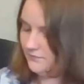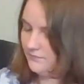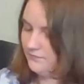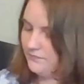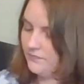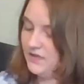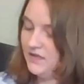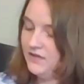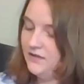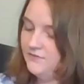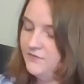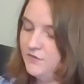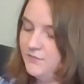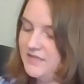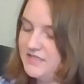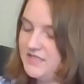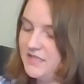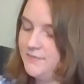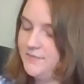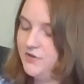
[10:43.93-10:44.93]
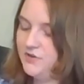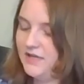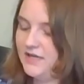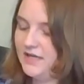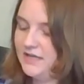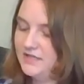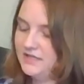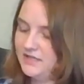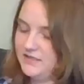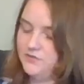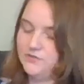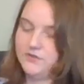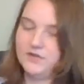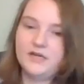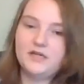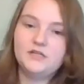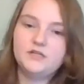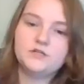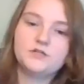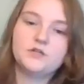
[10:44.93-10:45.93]
If you mess up your lines, that's
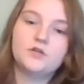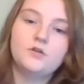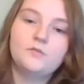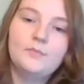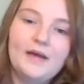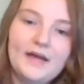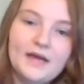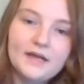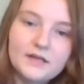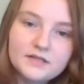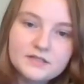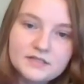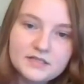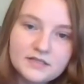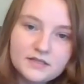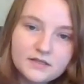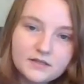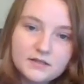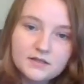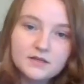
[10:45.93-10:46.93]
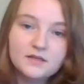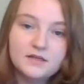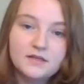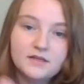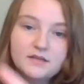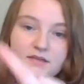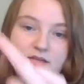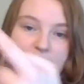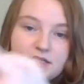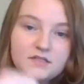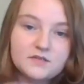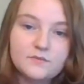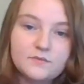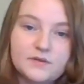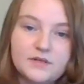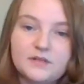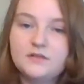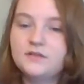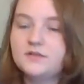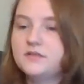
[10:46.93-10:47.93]
okay. Just go back, see? That's what
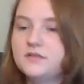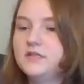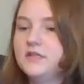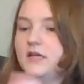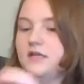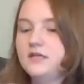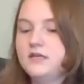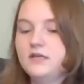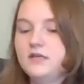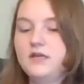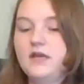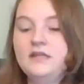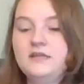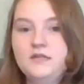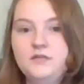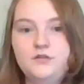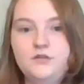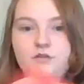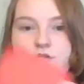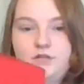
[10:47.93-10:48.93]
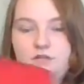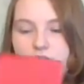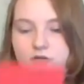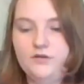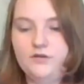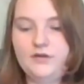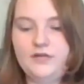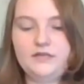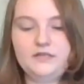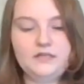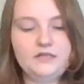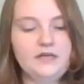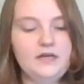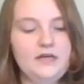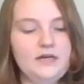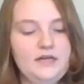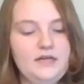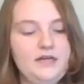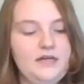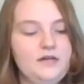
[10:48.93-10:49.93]
it looks like. And then you're going to go ahead and
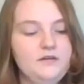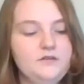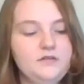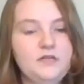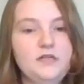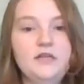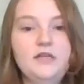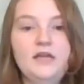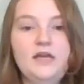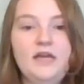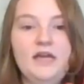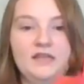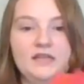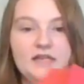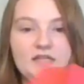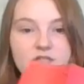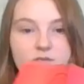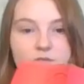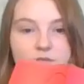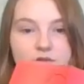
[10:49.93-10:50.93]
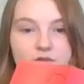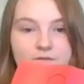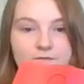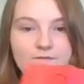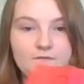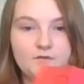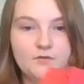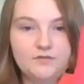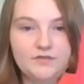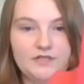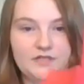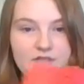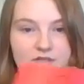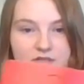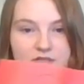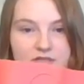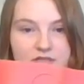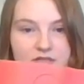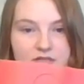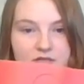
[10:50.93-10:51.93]
cut it out. And that's where the fold is,
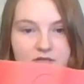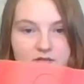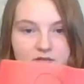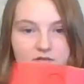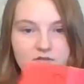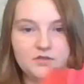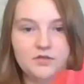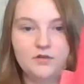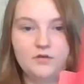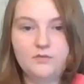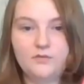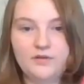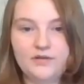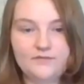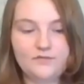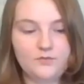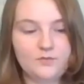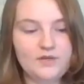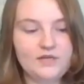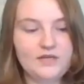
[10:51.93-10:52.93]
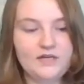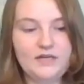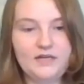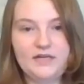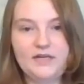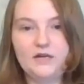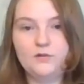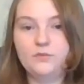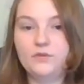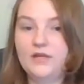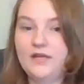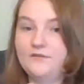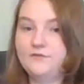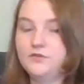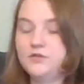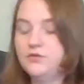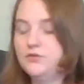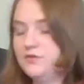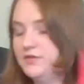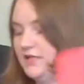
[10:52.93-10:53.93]
see? So whenever we cut it out, we'll have
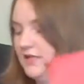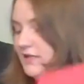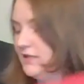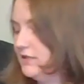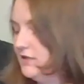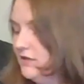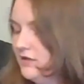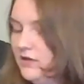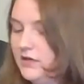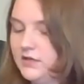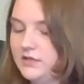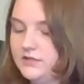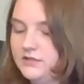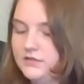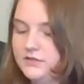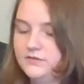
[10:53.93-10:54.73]
two sides to the heart.